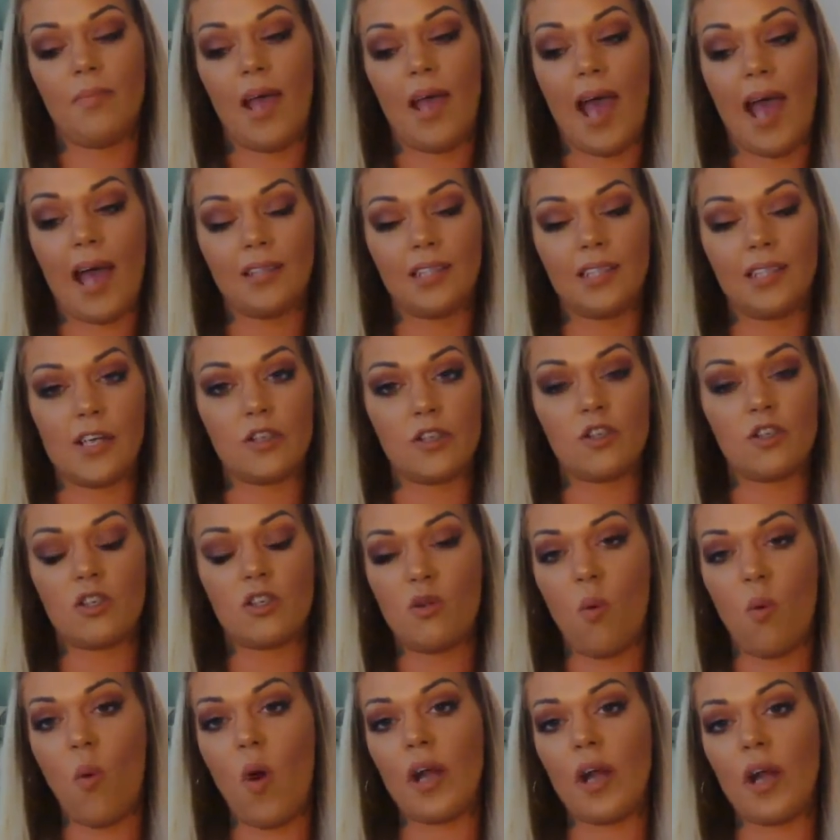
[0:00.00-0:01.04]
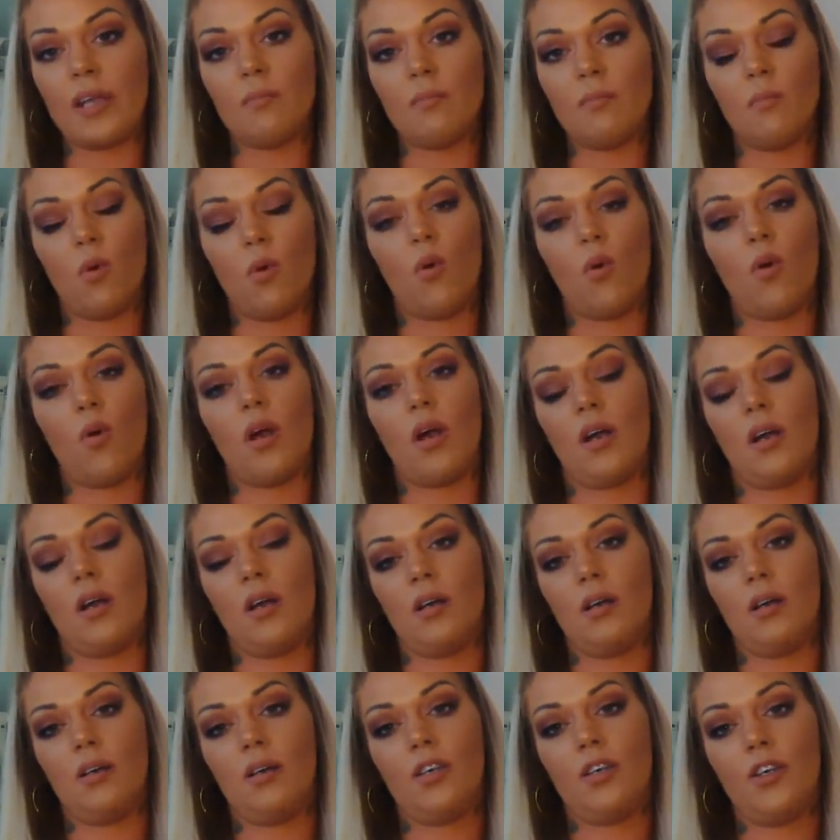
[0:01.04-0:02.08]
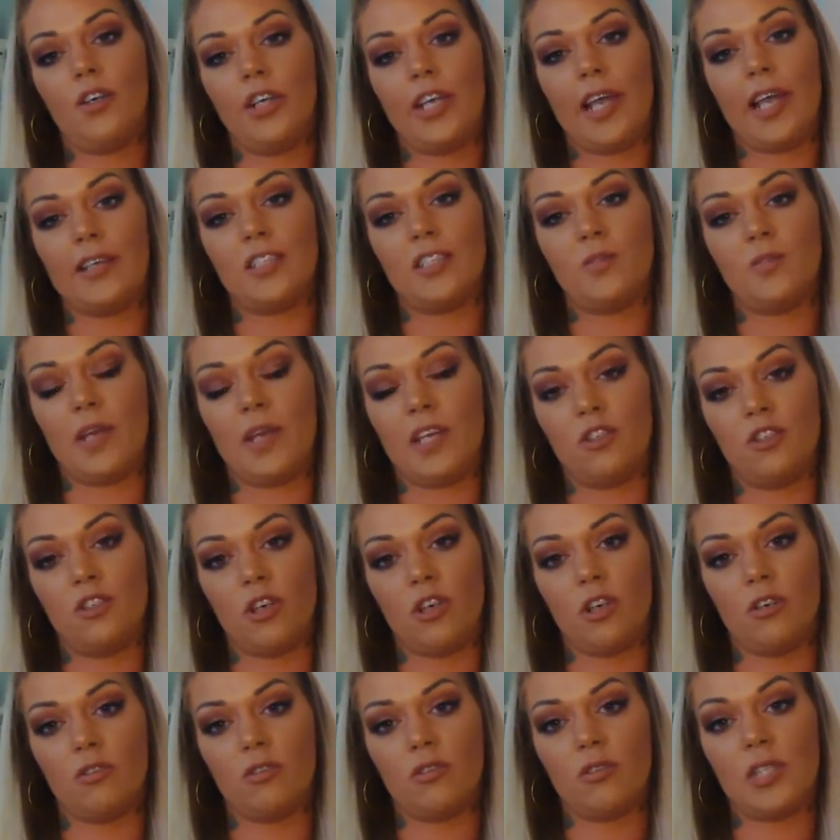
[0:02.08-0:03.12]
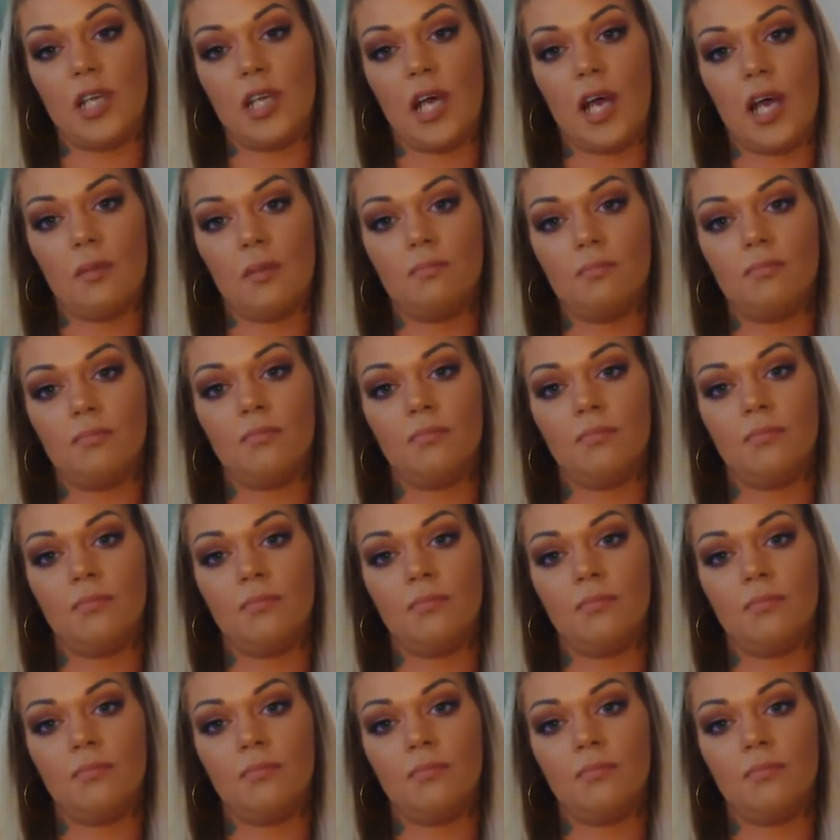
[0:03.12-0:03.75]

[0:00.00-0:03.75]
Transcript: at least twenty more CreateSpace journals up.